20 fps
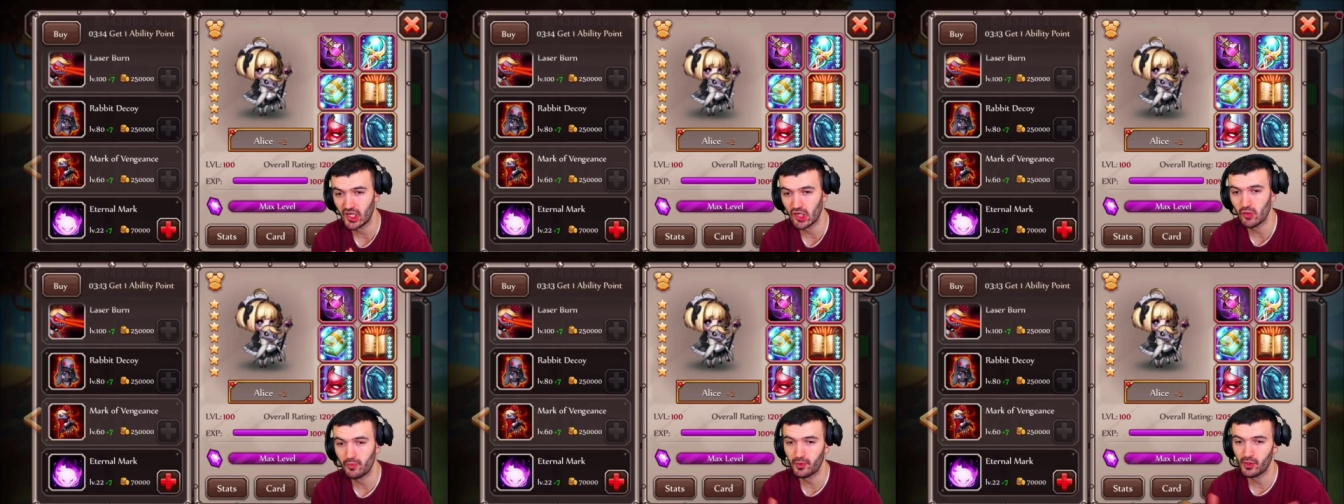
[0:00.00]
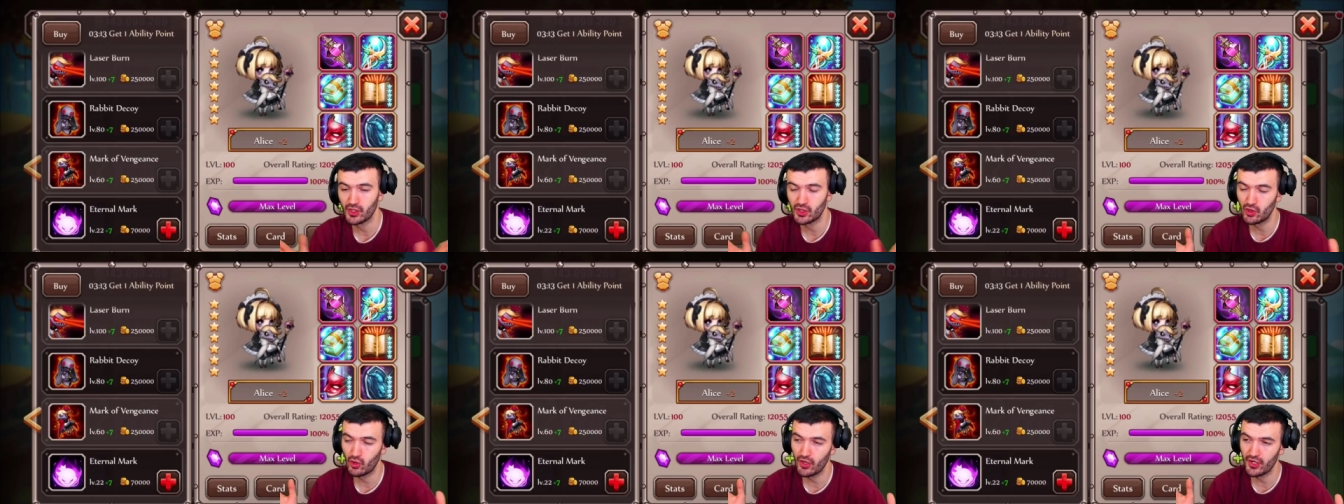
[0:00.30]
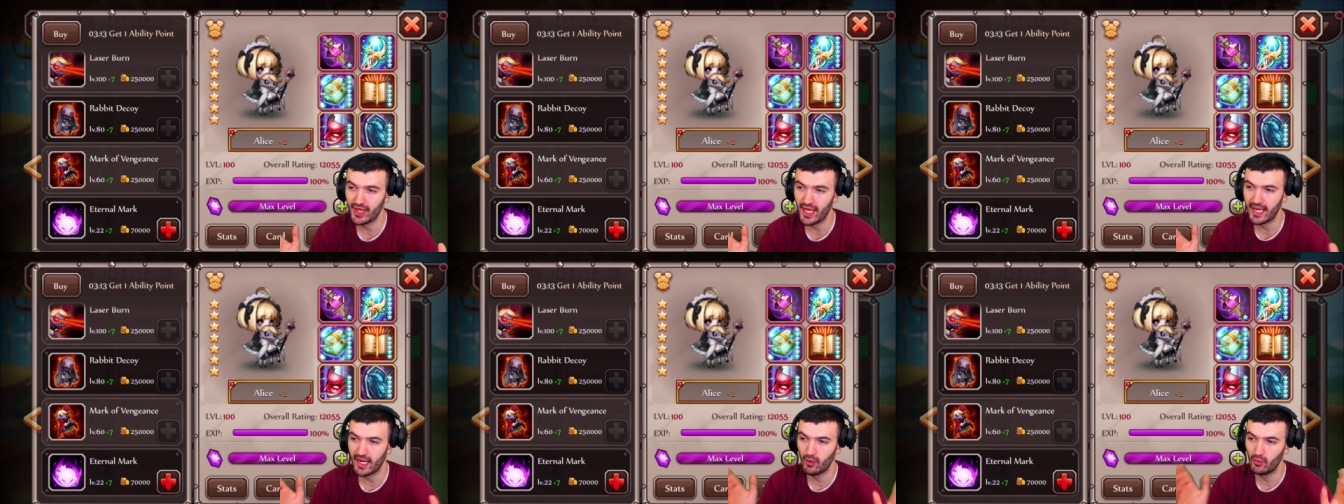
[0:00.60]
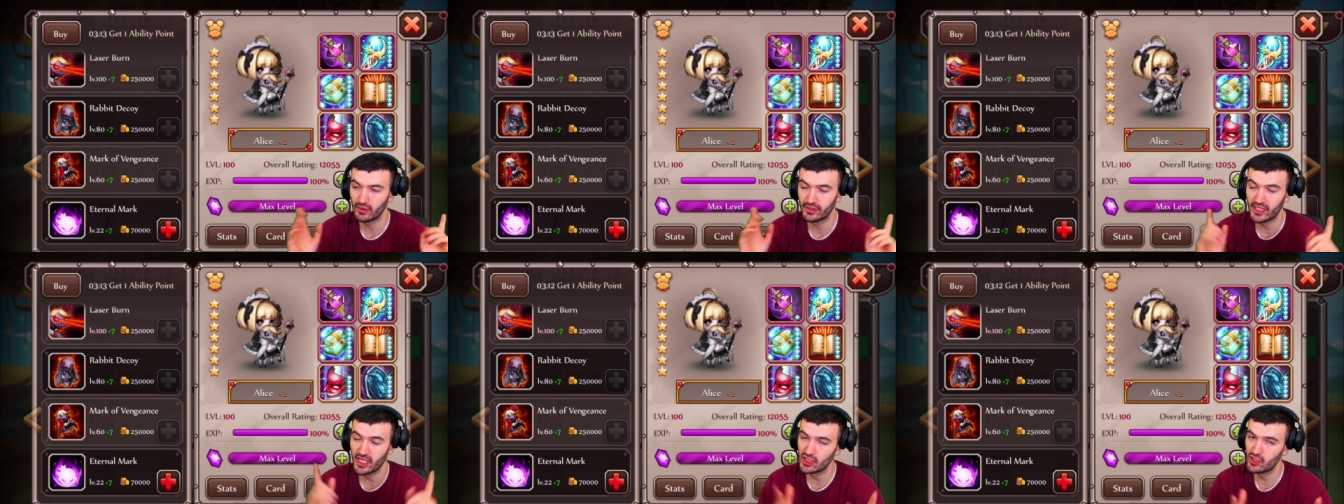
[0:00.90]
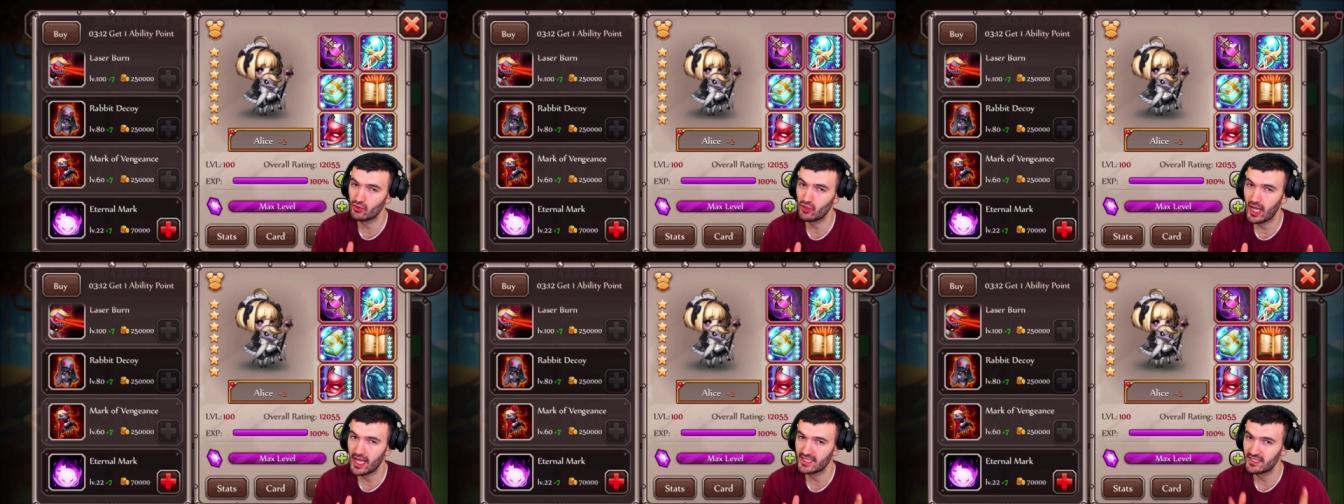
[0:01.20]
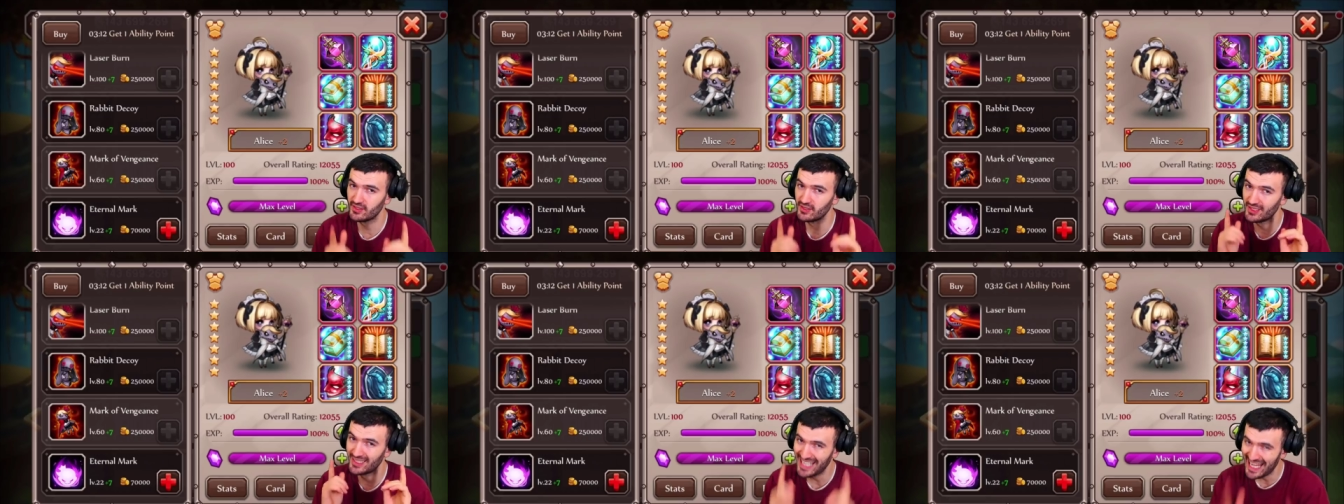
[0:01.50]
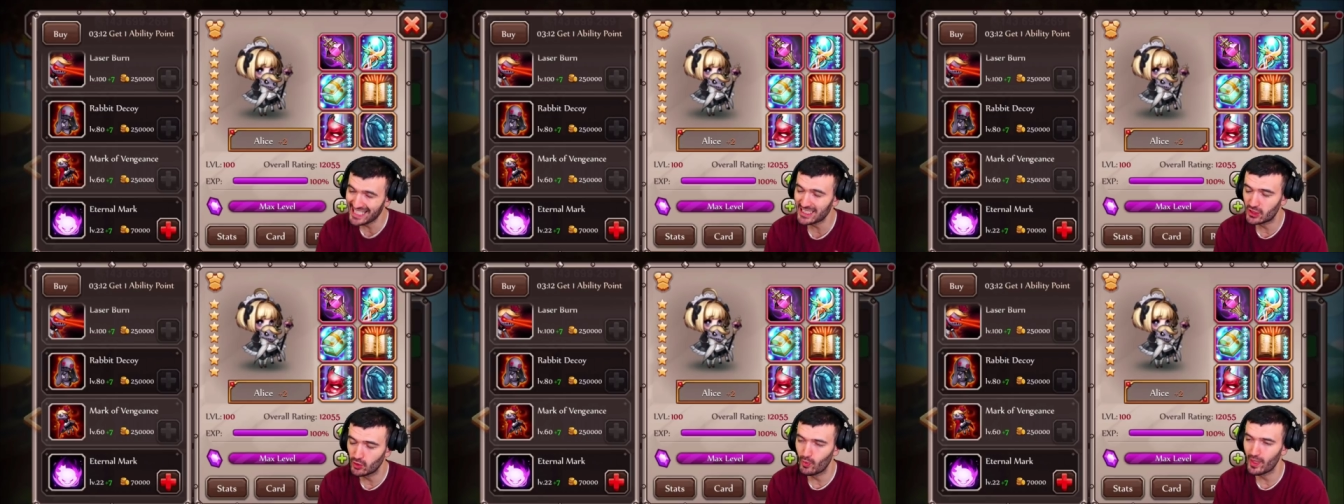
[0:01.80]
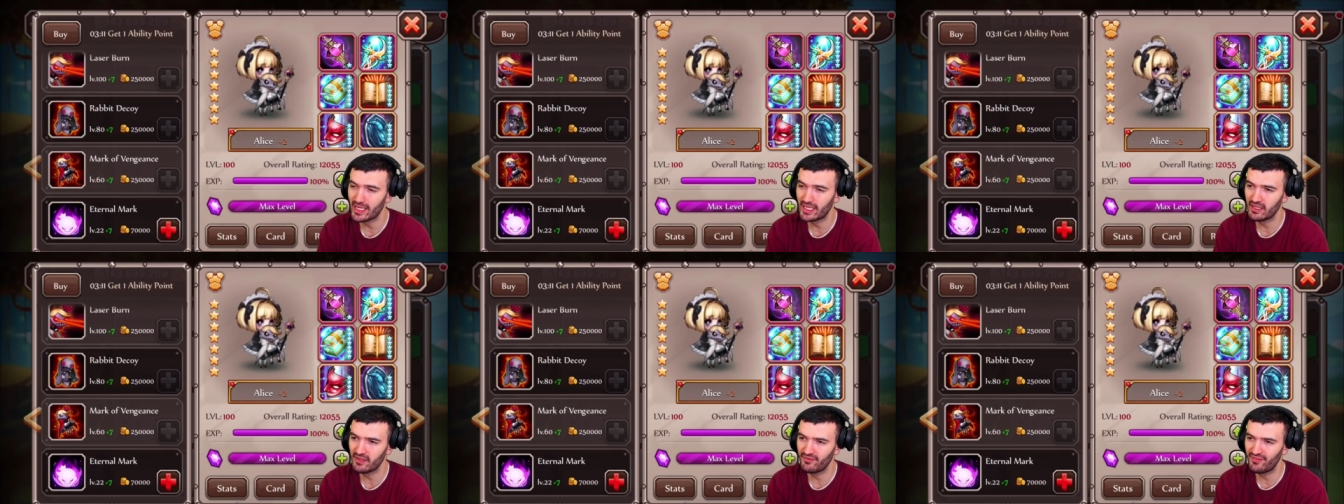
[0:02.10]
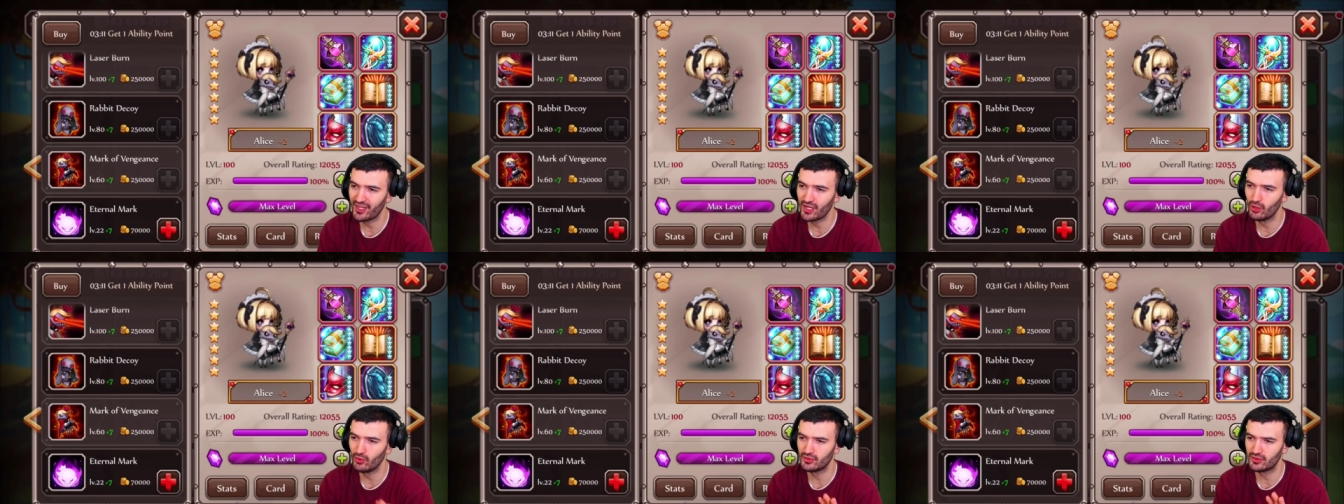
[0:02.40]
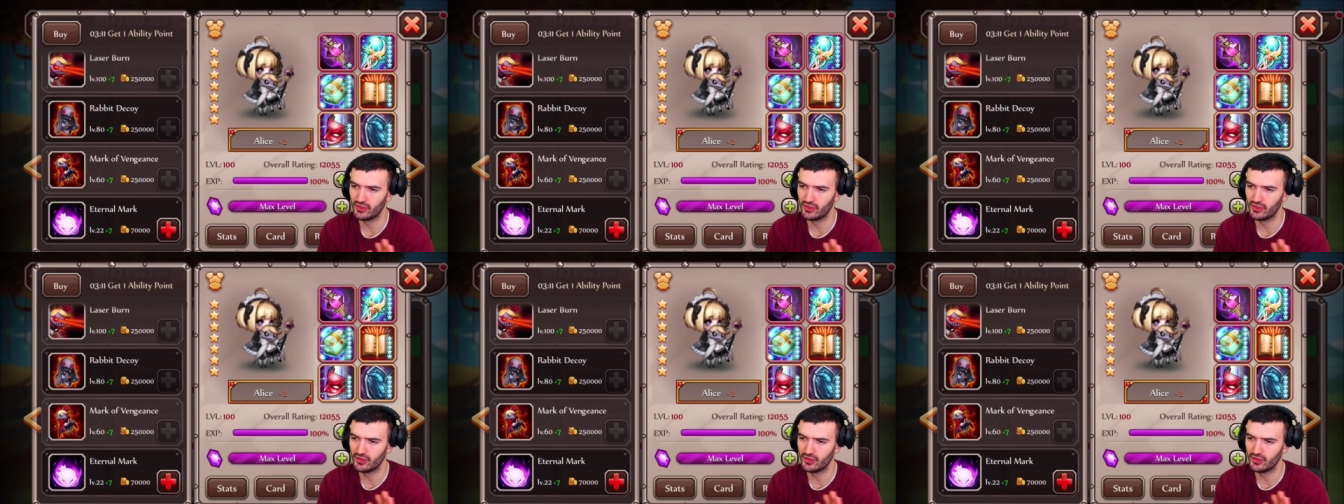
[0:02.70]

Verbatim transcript: I hope you enjoyed that. I will catch you guys on the next Awakening video.